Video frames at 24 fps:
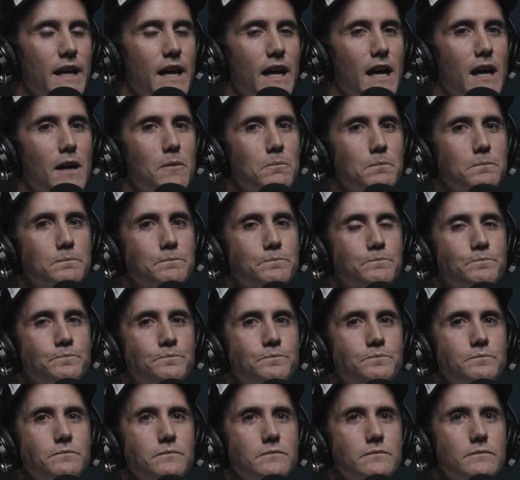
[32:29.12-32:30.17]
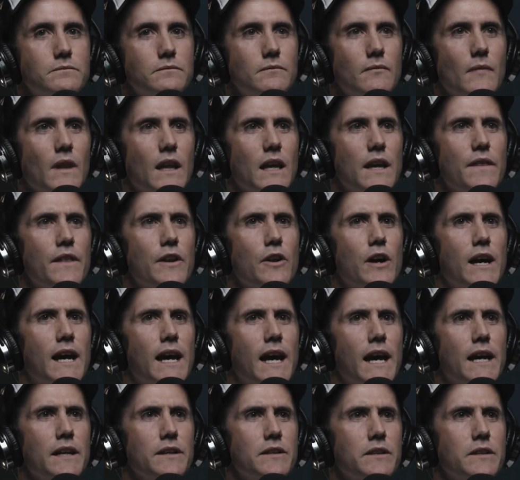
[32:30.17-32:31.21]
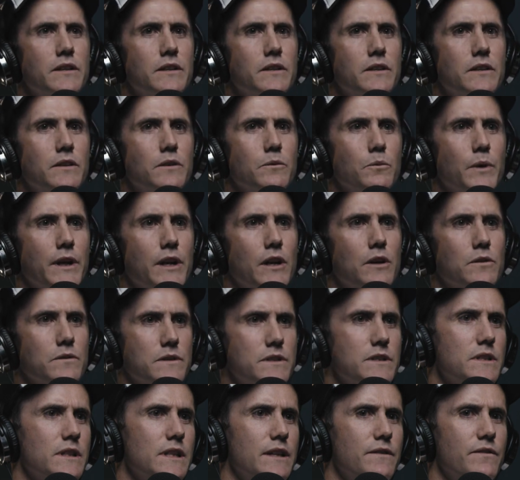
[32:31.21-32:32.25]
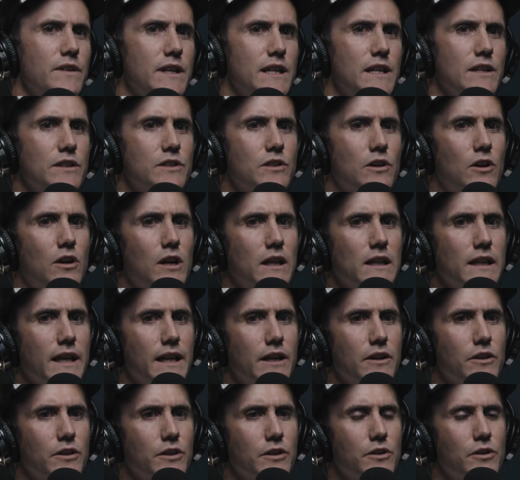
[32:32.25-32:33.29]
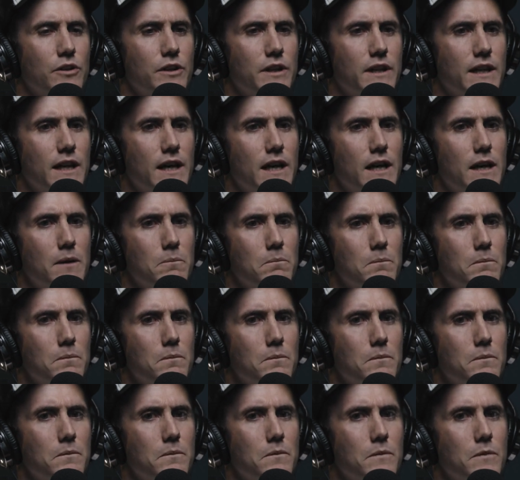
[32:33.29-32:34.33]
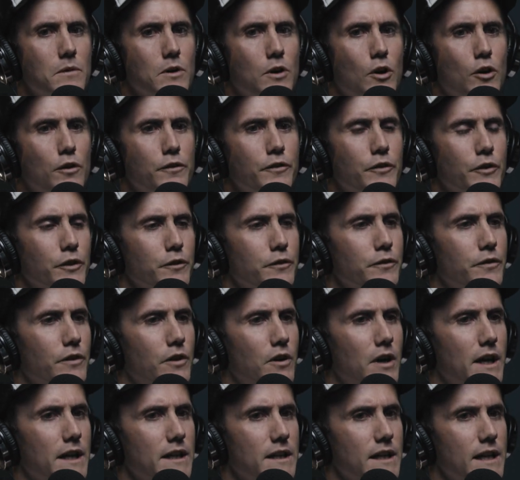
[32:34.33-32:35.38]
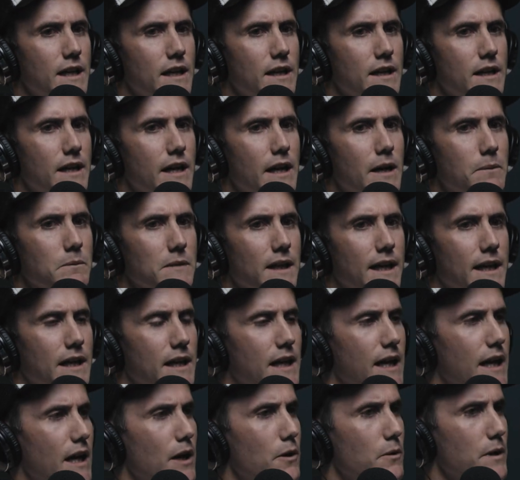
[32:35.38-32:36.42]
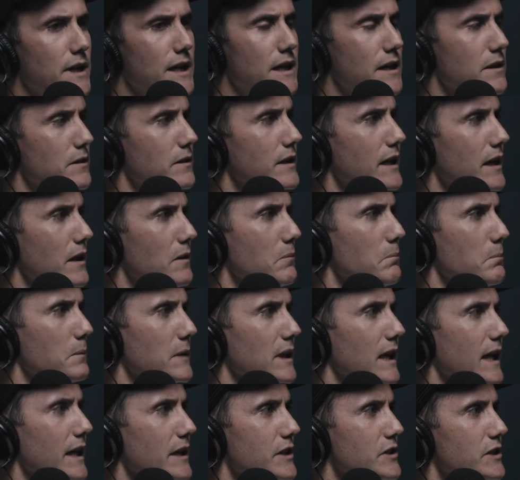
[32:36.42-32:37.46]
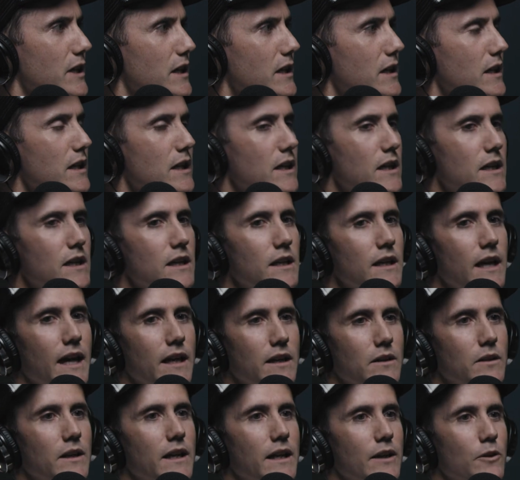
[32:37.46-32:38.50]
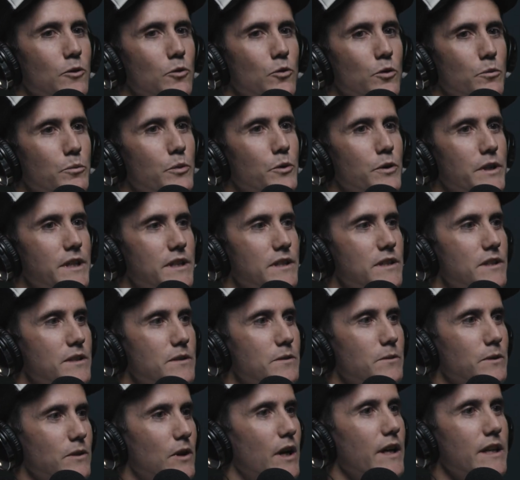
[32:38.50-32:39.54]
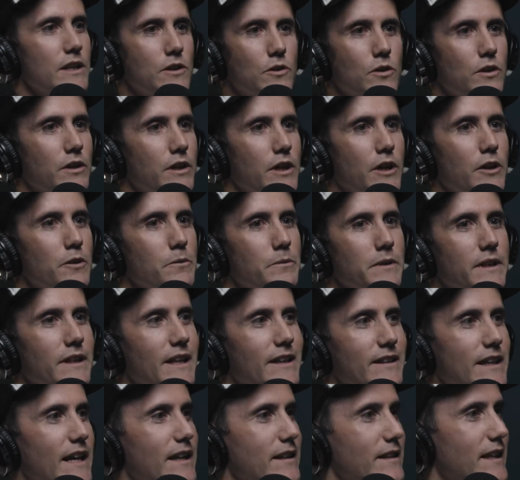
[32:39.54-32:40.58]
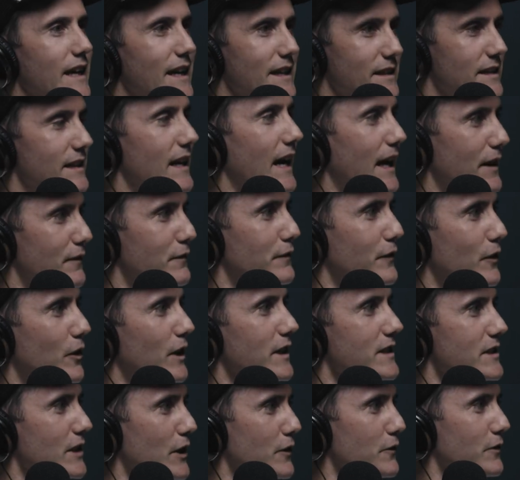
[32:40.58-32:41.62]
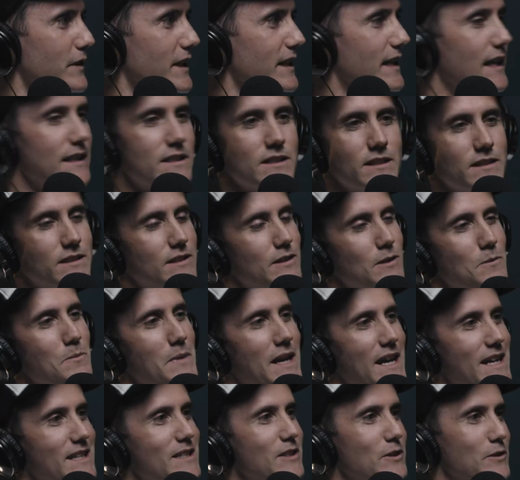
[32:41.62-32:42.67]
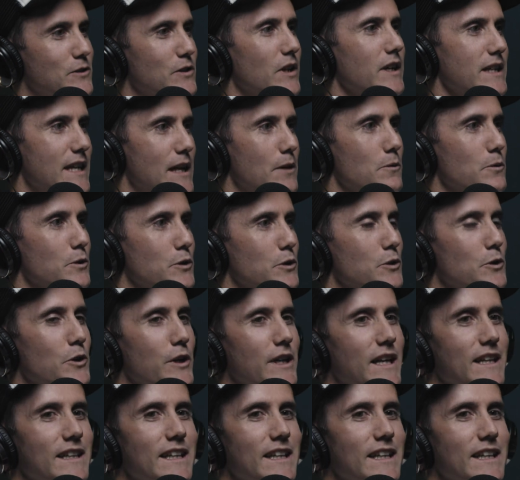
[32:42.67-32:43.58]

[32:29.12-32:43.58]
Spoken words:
And then I had, when I was living in Thailand, I got offered a fight in Langkawi in Malaysia. And all the boys were like, you got to go to, they'd had fights over there, and that's the best. And I was like, yeah, we'll do it.